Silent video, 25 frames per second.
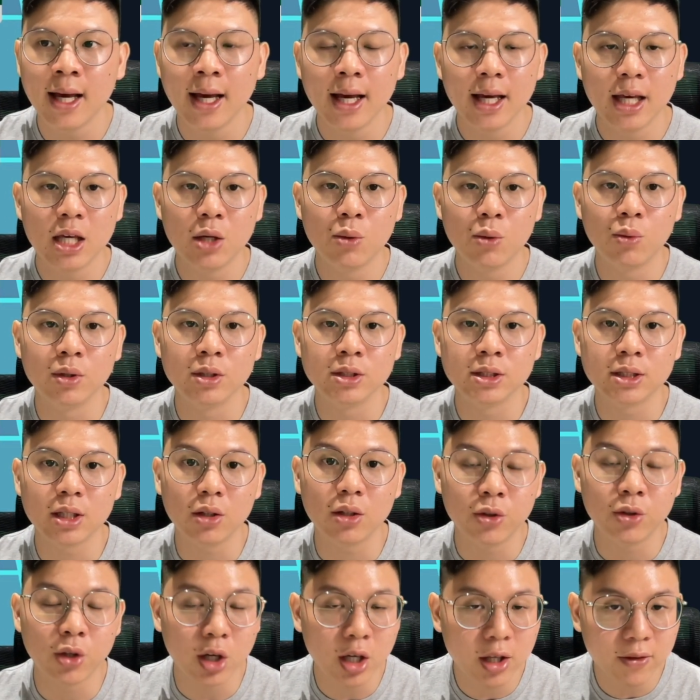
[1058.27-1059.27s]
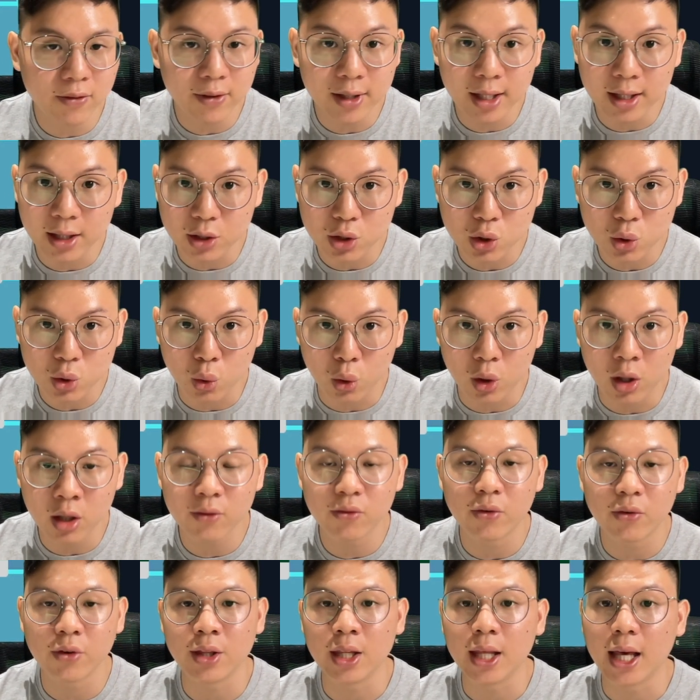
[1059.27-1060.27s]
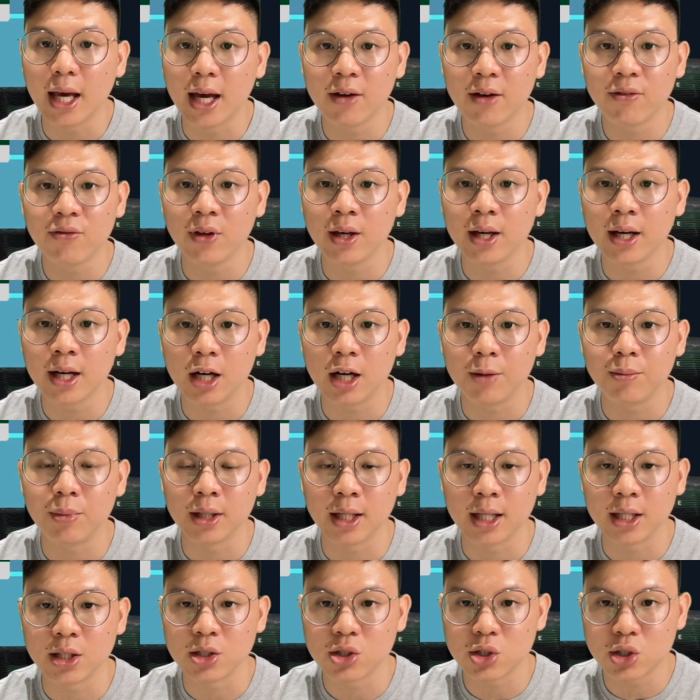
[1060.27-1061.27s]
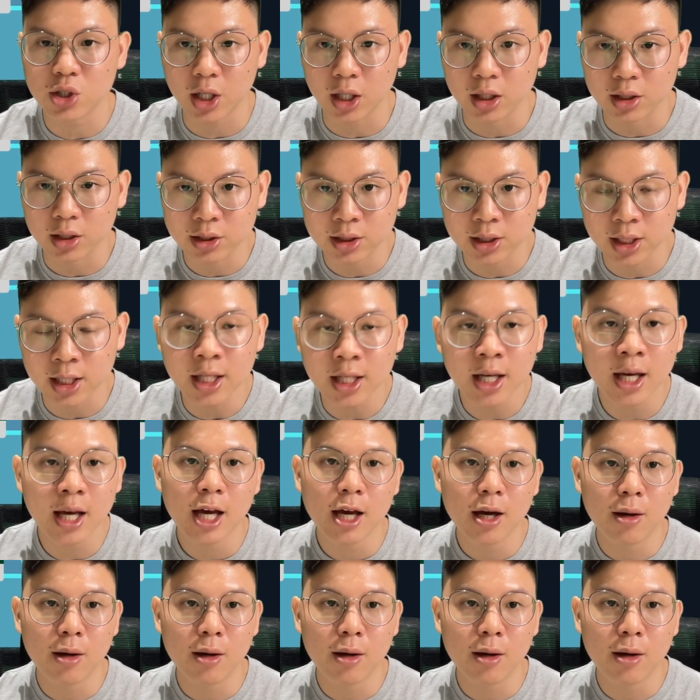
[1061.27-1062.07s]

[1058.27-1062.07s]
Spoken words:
He was not even in the squad for the FA Cup against Chelsea.